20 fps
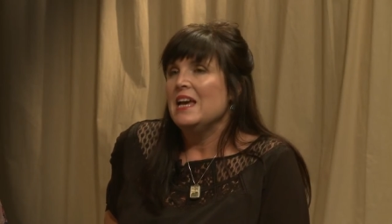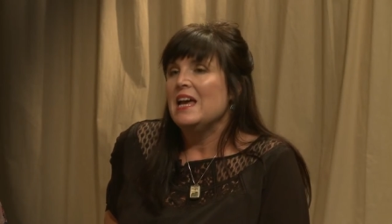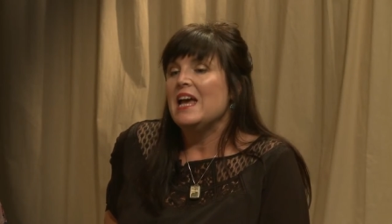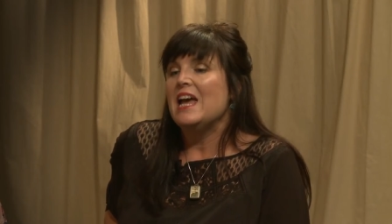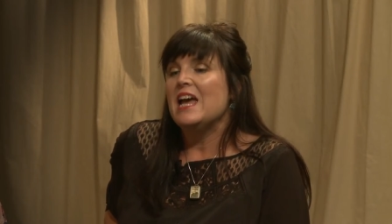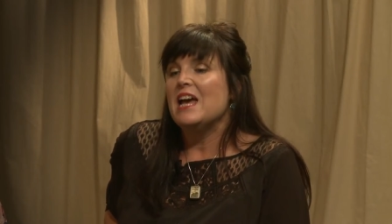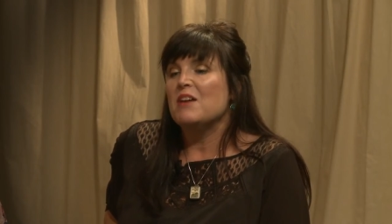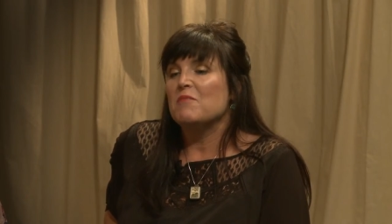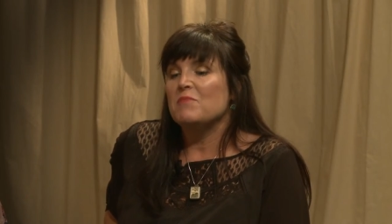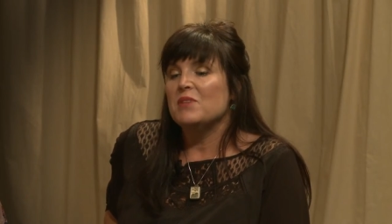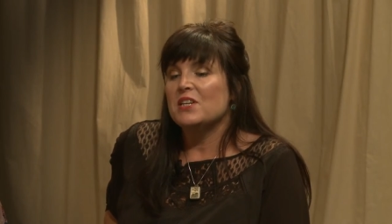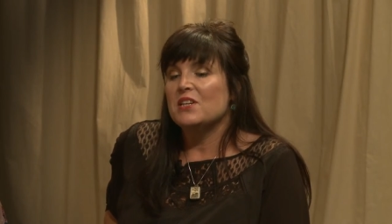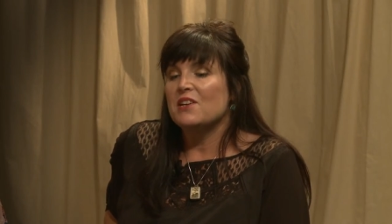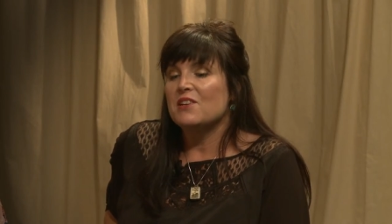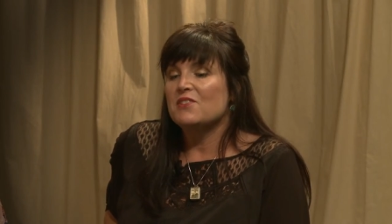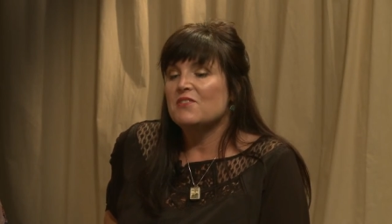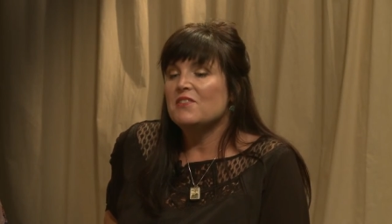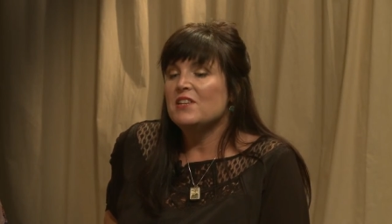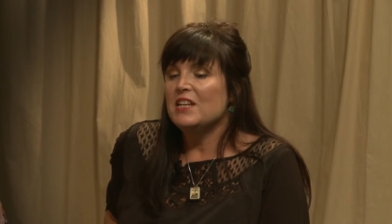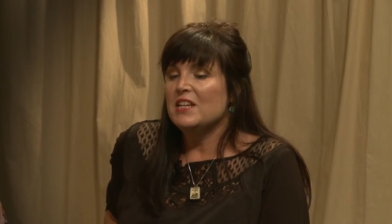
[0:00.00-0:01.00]
And
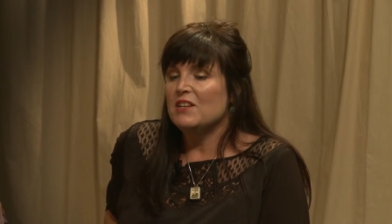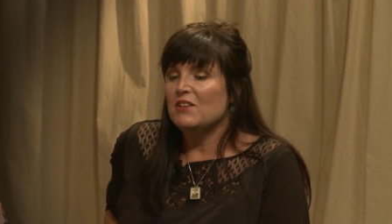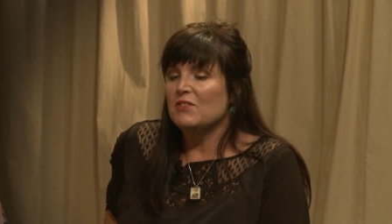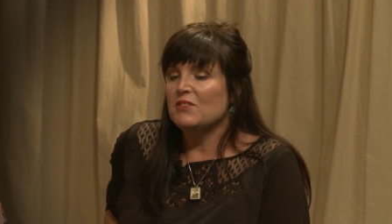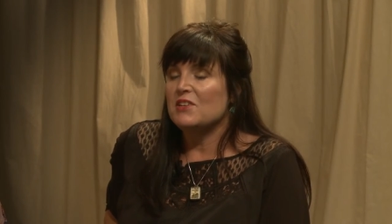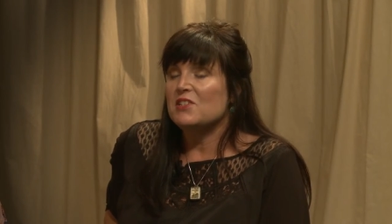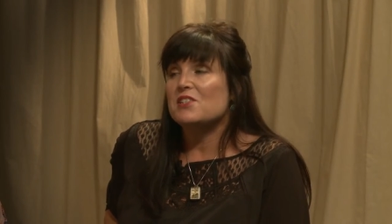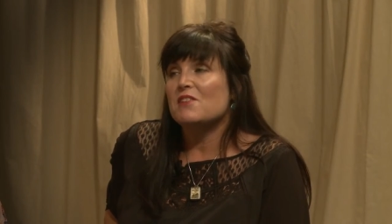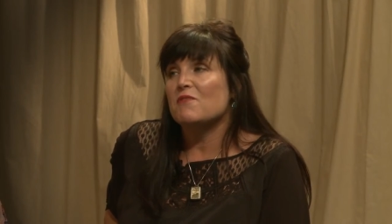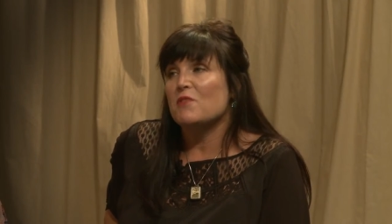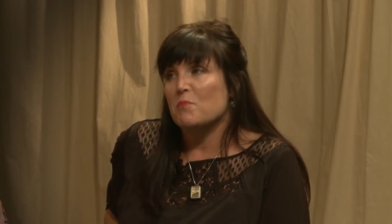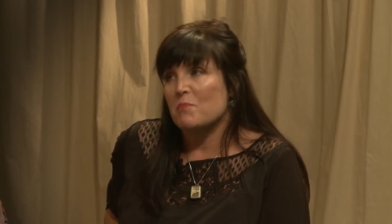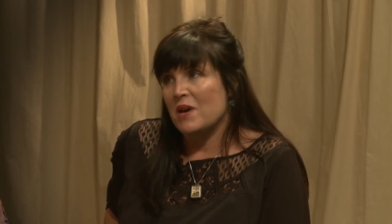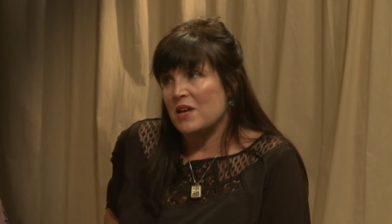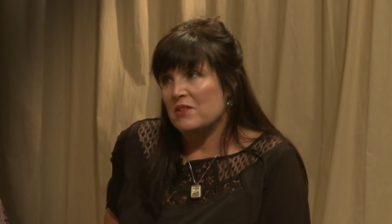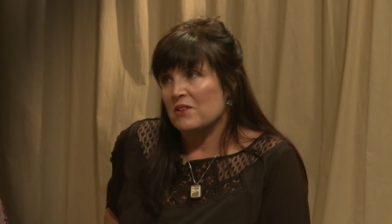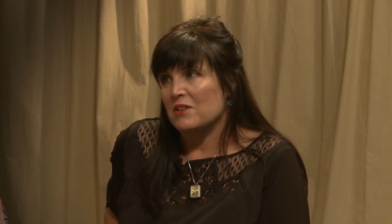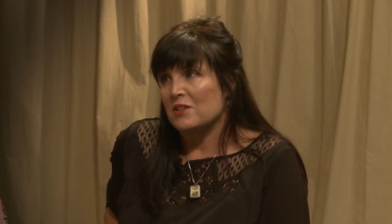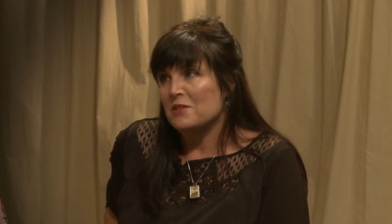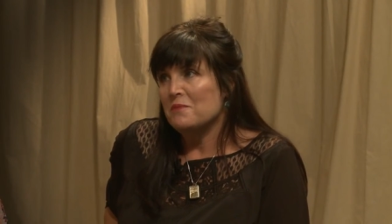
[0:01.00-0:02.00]
because of the illness of the
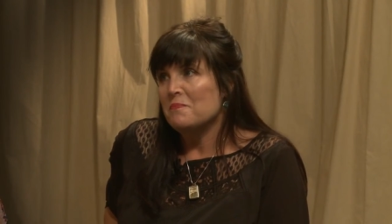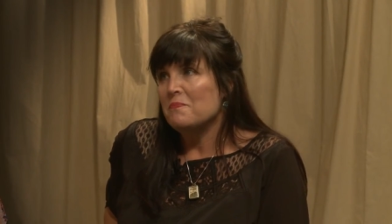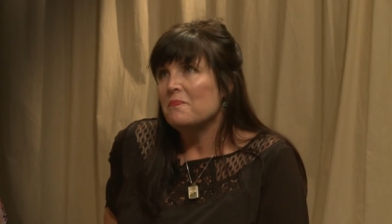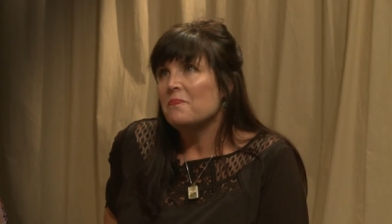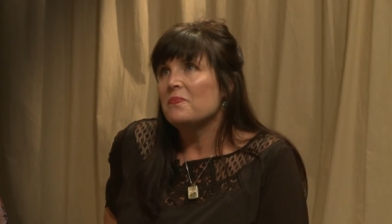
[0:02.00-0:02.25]
mother,